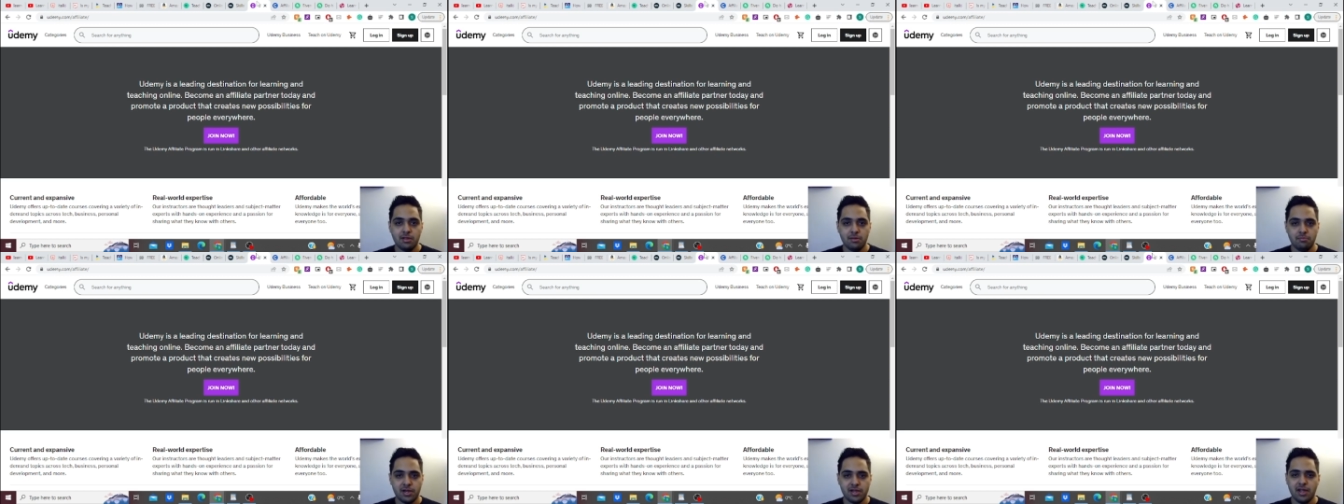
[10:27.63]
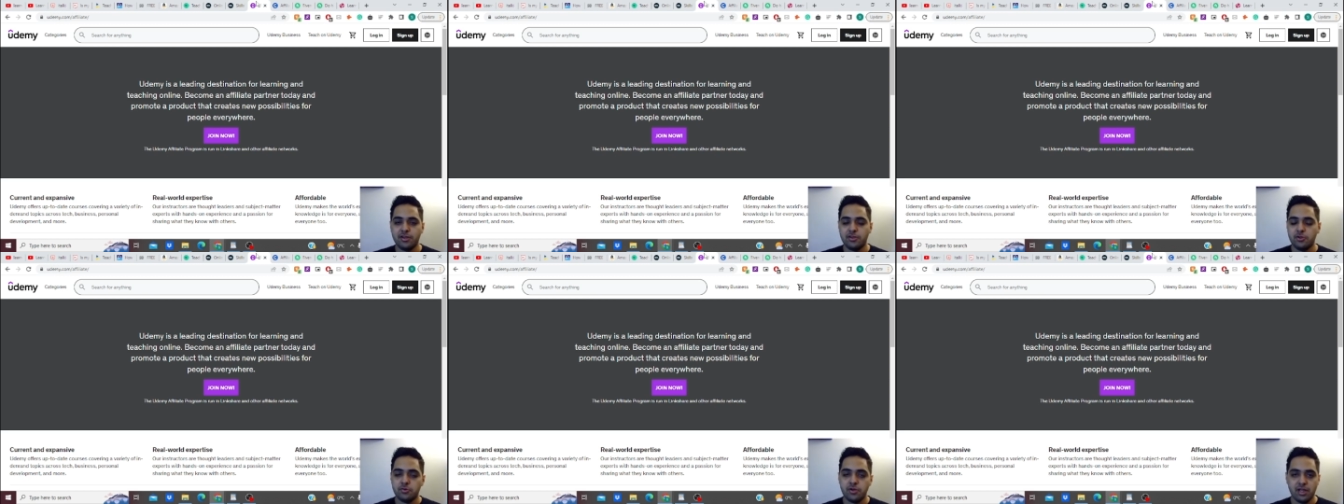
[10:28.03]
But I
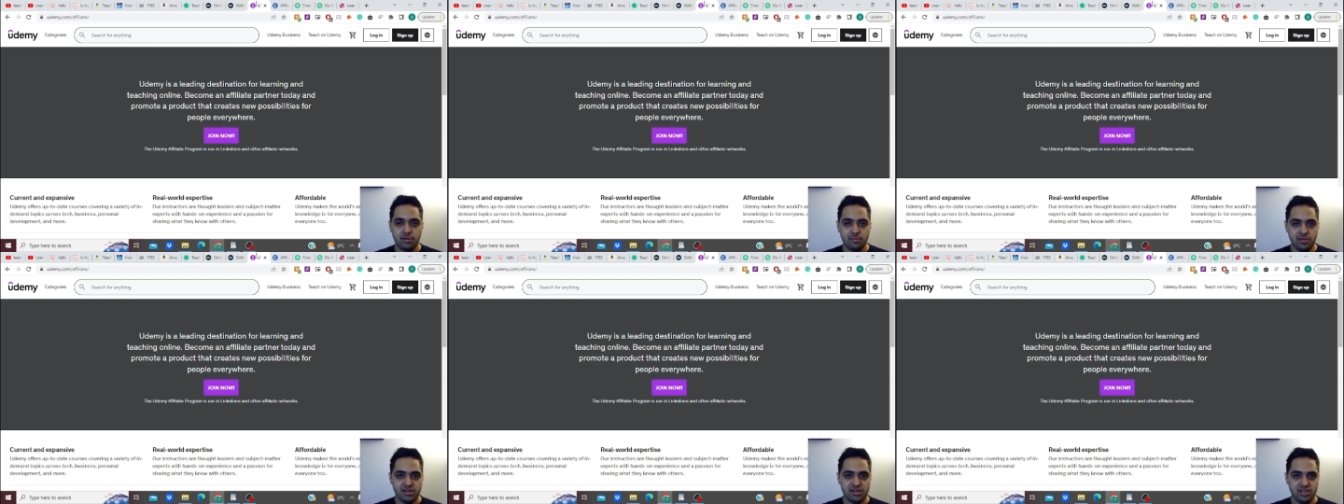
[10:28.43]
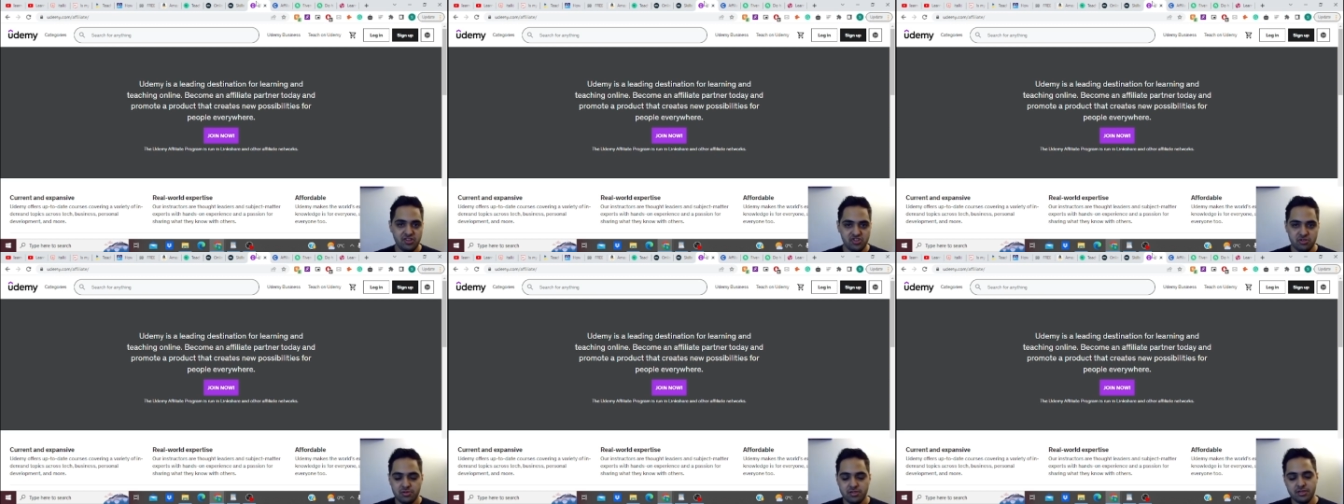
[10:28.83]
do recommend
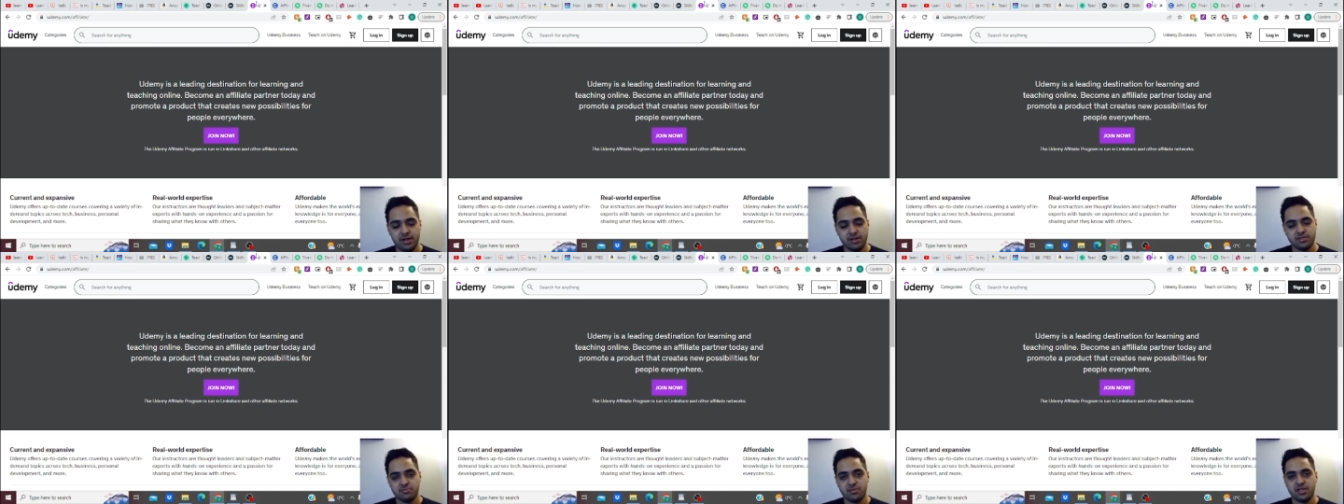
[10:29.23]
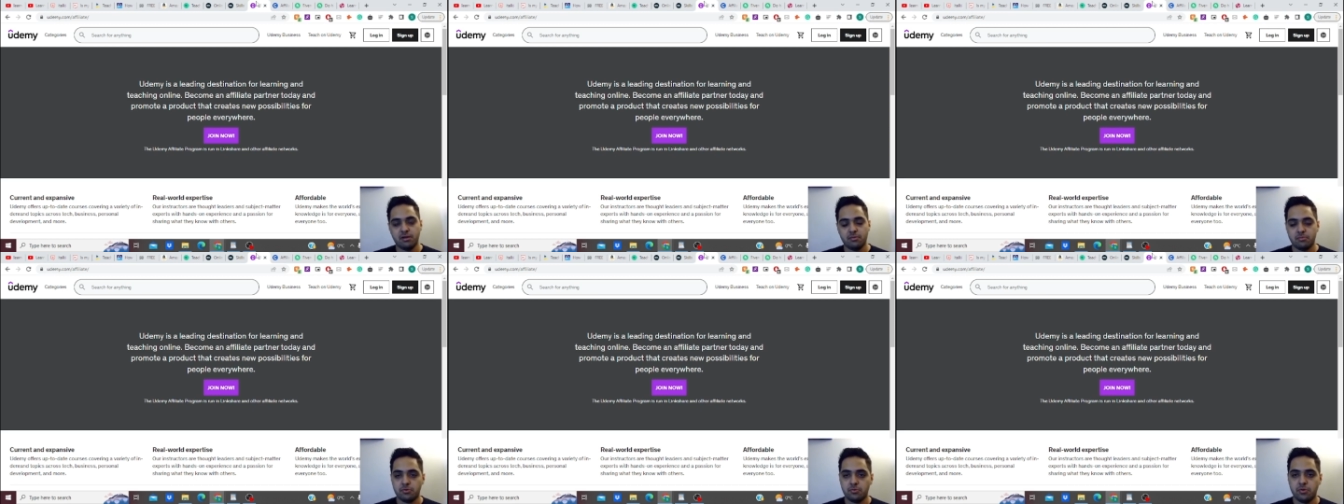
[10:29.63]
Teachable. That is my
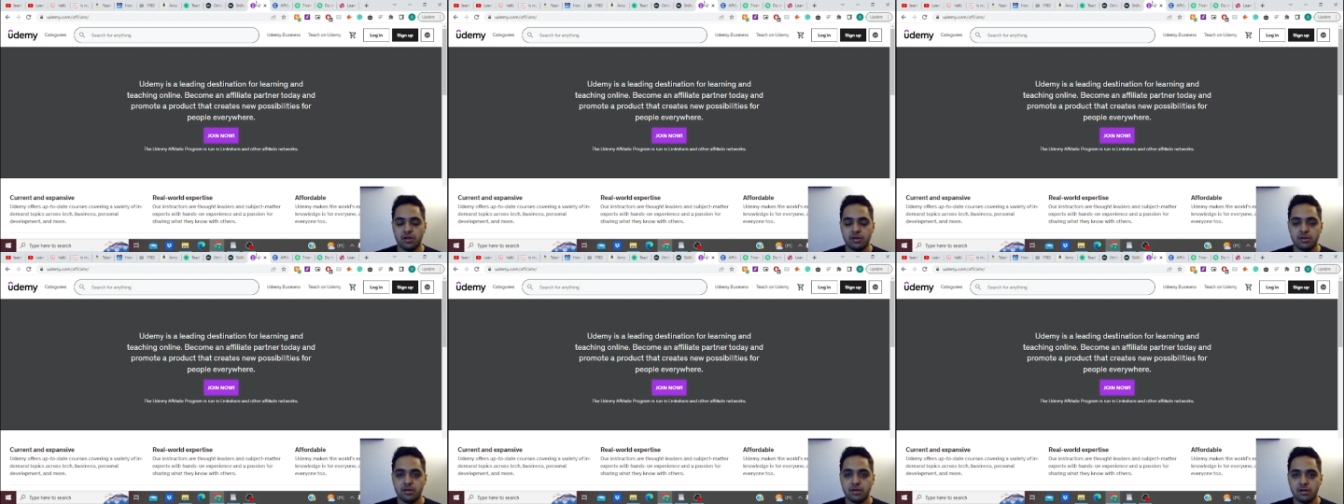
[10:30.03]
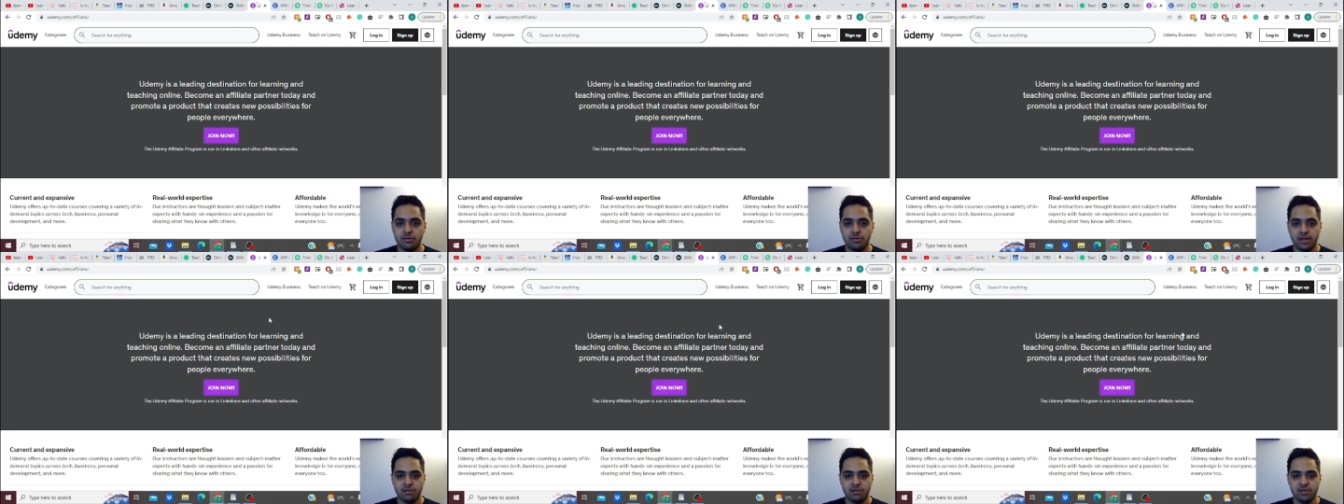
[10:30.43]
number one
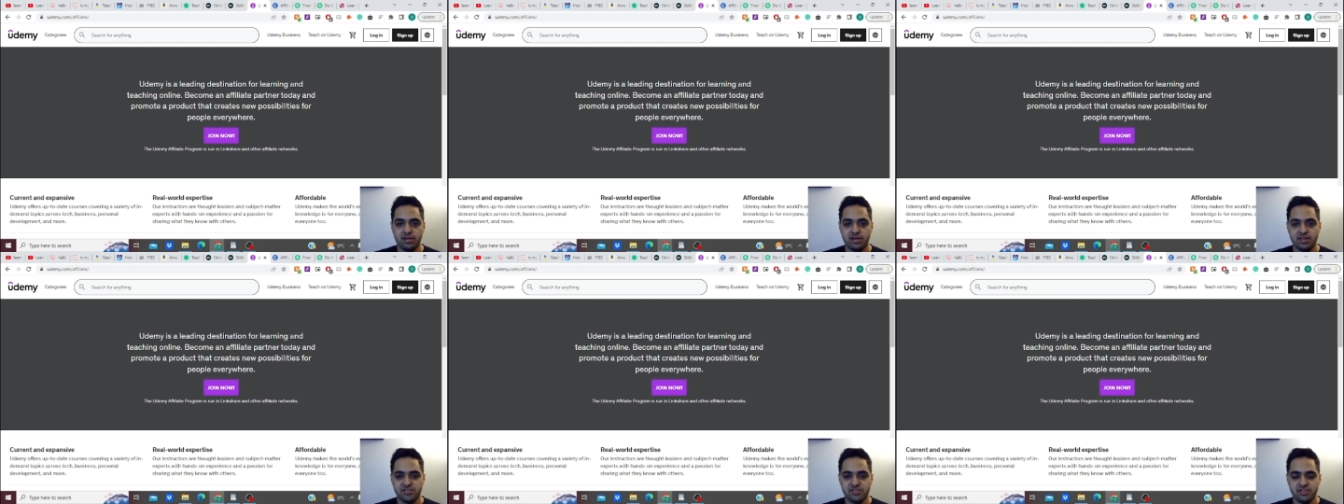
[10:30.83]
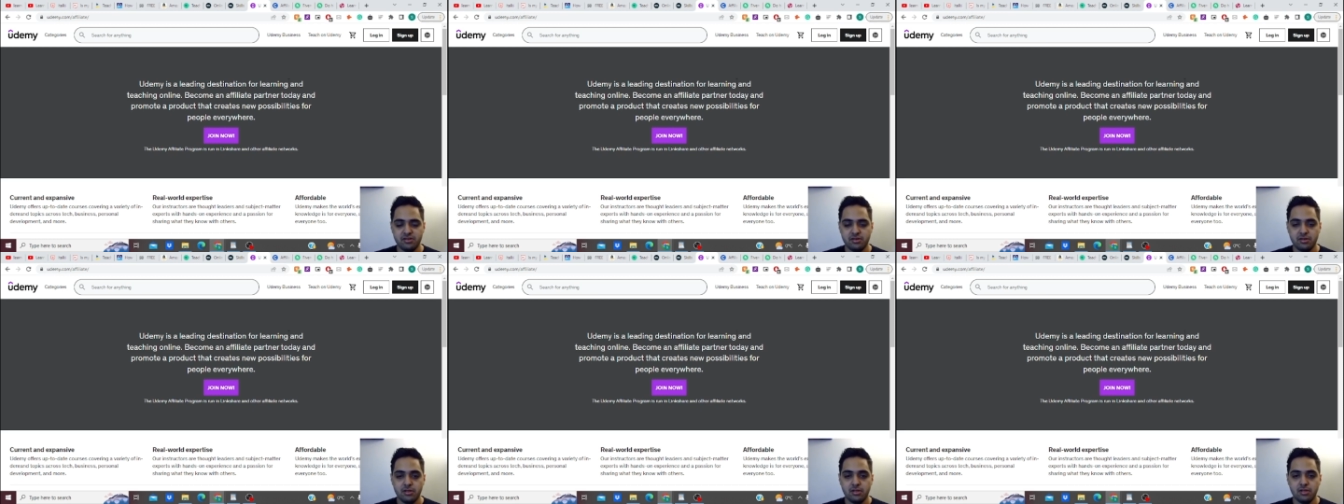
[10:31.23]
recommendation.